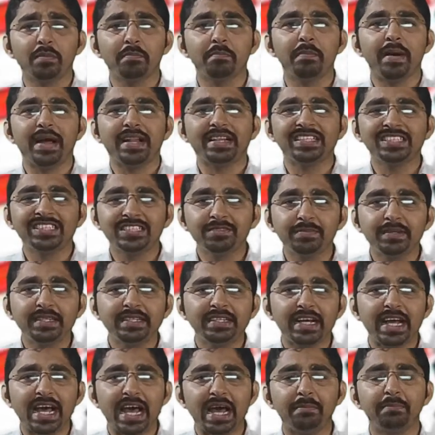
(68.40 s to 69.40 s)
a
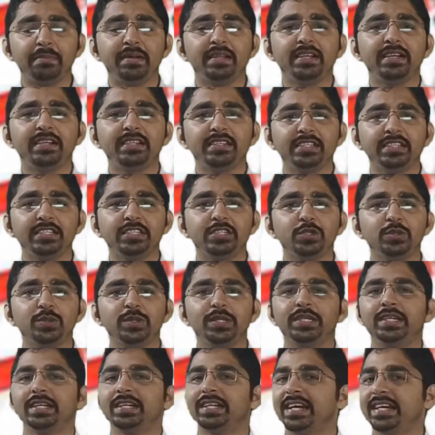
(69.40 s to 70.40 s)
management ability to
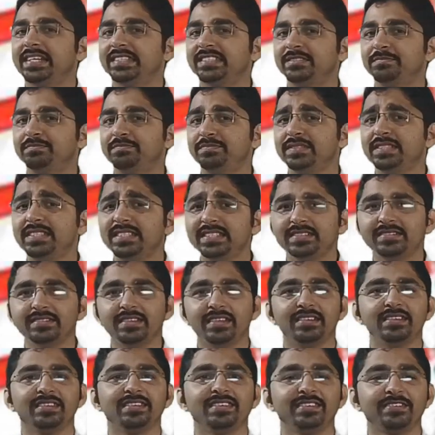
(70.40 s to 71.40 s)
utilize the
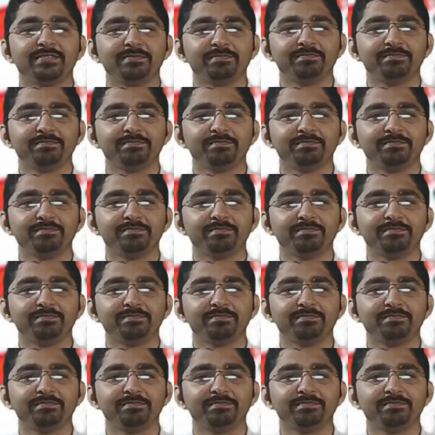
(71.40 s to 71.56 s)
personnel.